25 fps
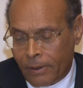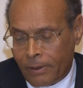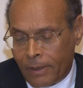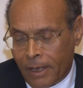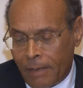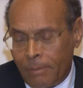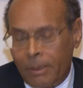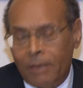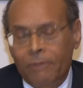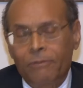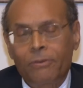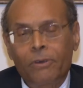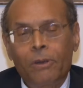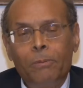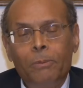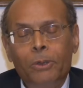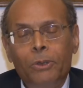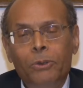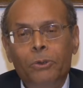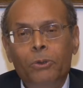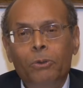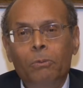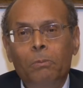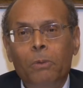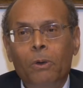coming from a
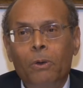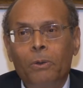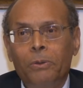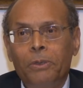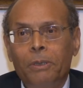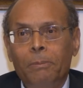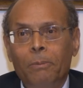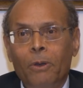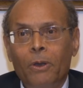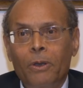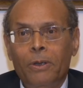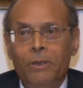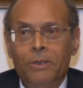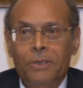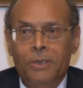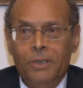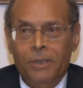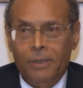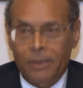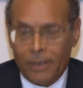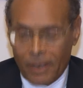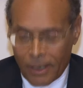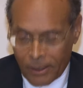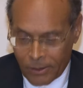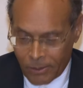newborn
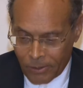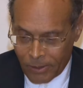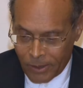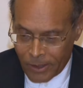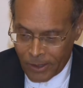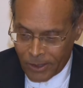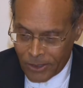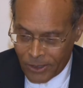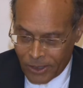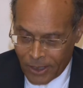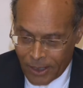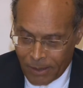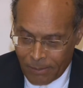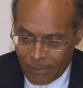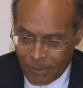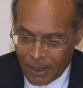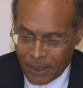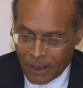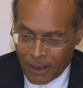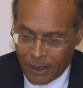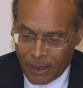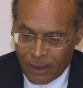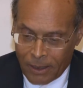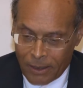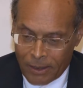democracy like Tunisia,
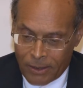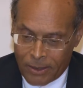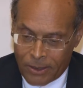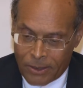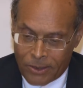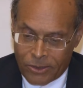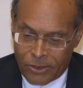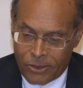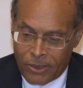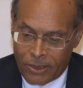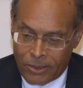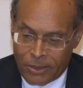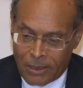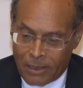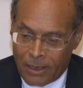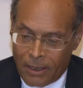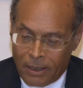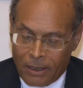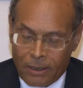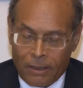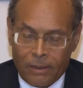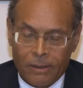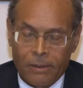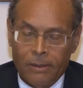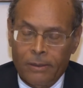being here is just
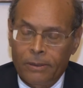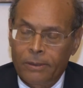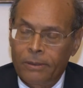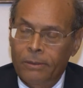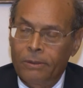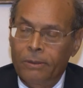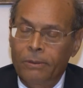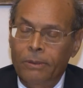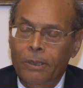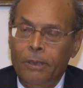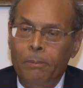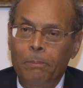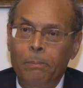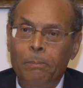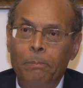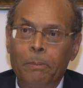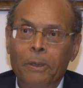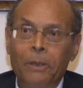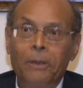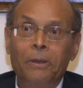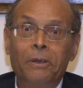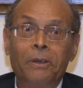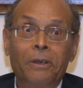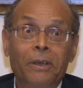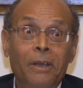like doing a
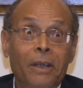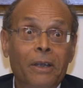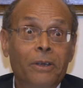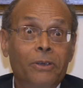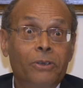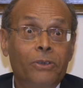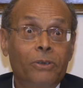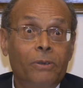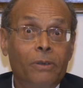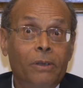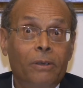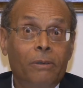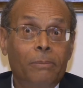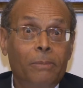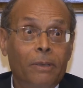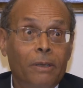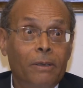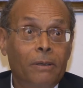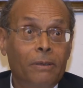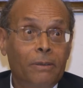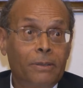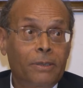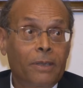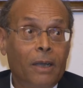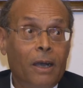pilgrimage,
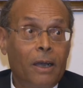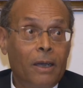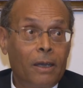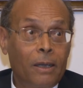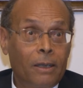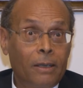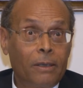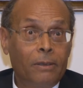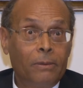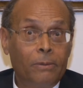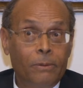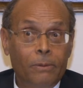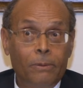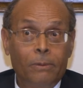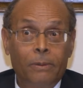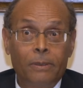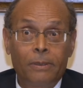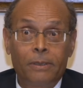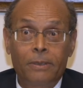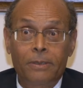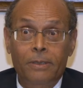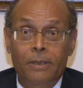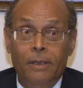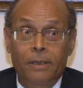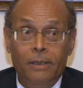because I do
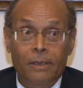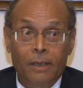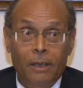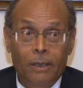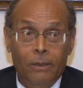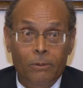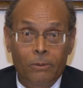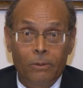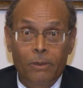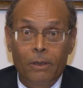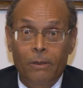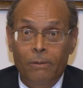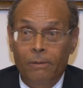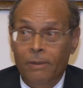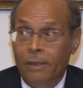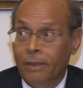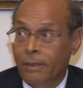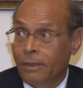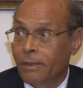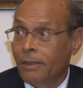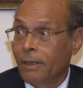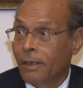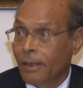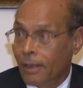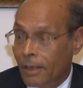understand, I do know that
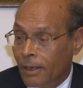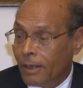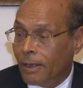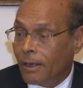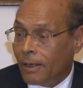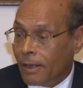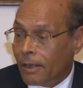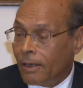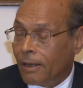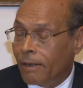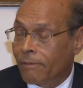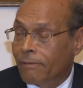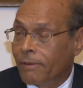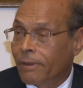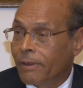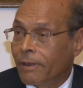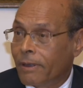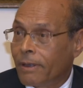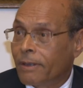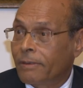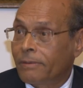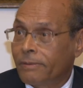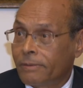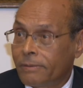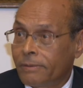everything
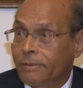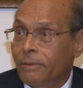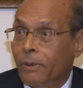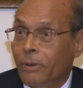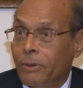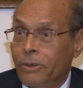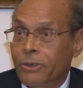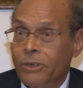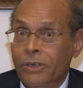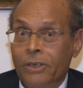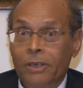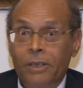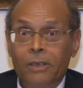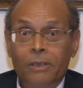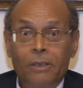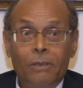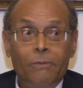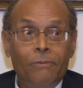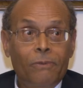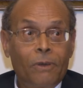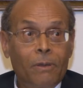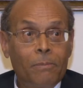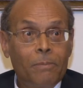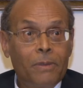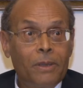originated
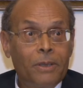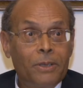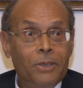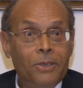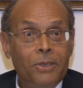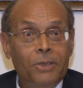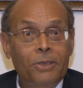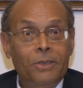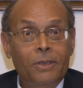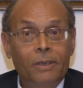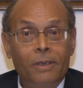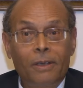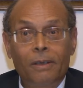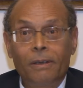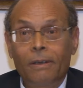from this